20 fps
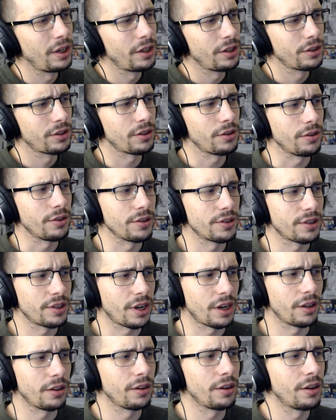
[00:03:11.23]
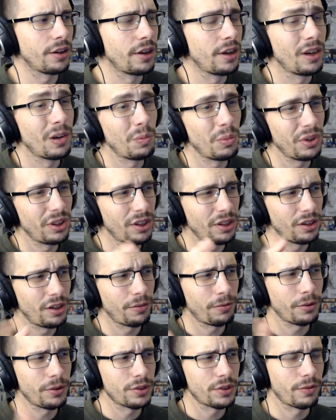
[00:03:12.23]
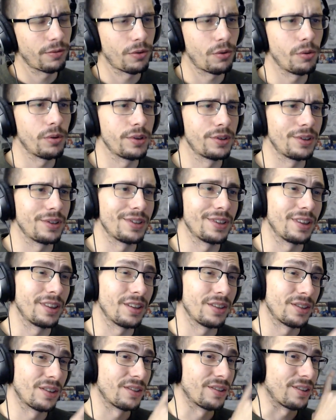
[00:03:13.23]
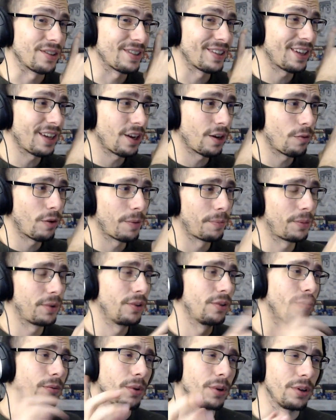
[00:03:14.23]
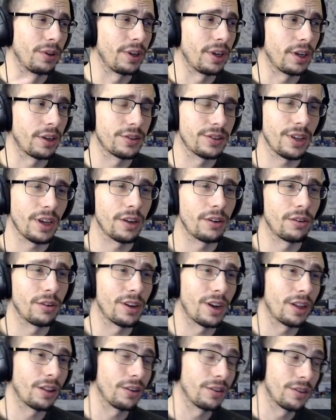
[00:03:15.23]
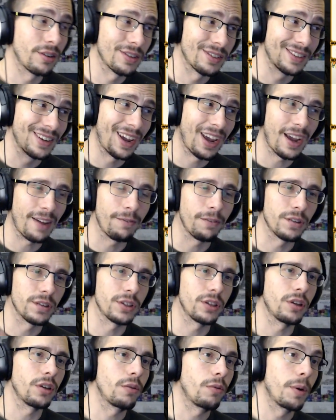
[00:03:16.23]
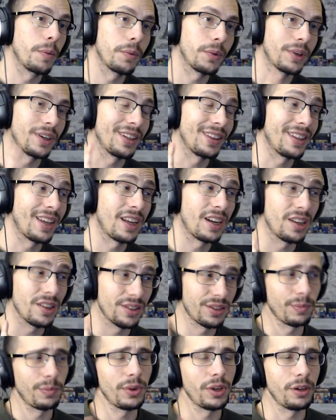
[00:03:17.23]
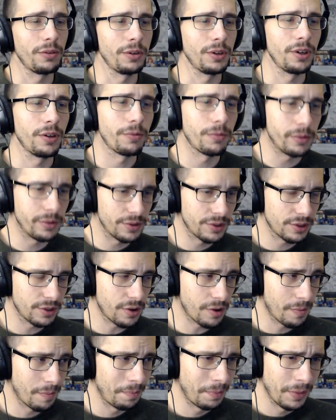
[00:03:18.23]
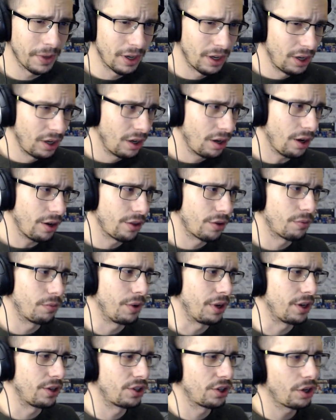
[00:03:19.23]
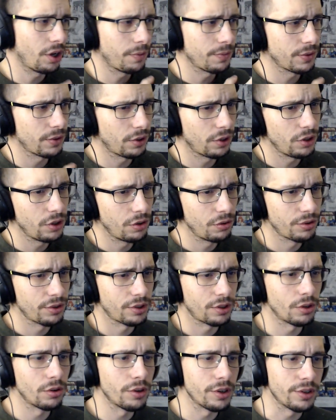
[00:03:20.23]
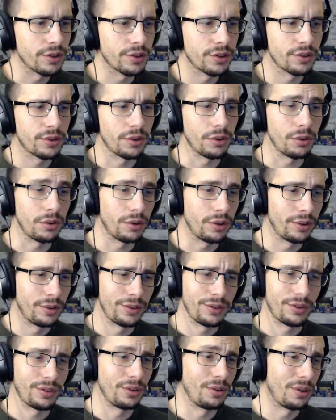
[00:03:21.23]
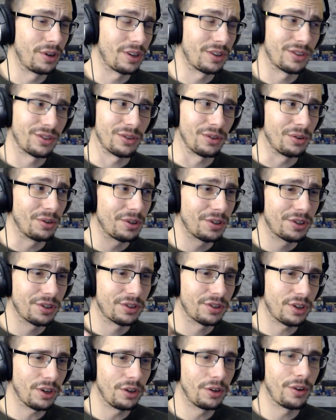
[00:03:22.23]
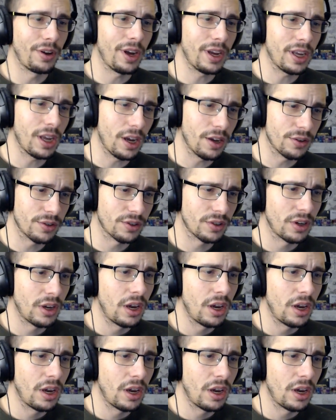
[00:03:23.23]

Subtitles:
to this Nailah, but the difference, of course, is that this is a slaying weapon where like standard Nailah doesn't have a slaying weapon, and that is a bit of a difference there. Either way, she comes with a new sturdy surge skill, I guess.